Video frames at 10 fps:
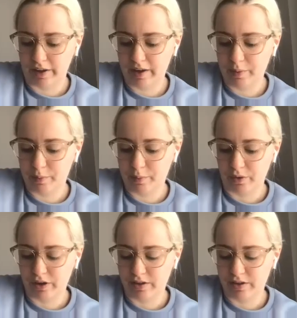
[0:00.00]
I like
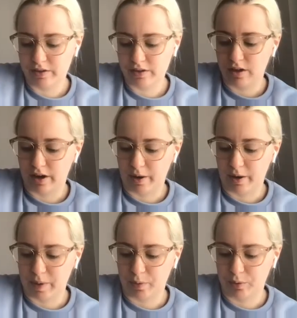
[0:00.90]
Brentwood's.
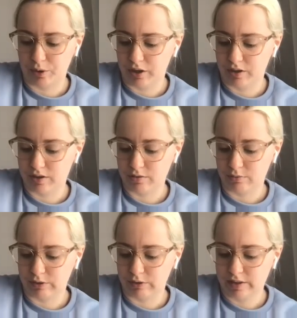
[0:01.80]
Maplewoods
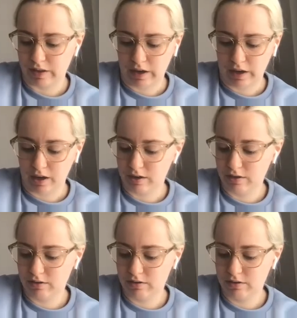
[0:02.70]
reads
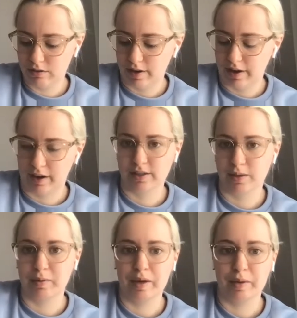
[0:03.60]
like an
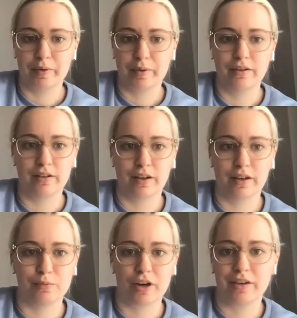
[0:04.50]
academic paper that
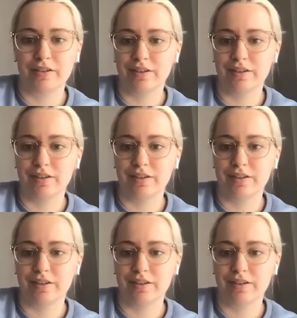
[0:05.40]
I'm trying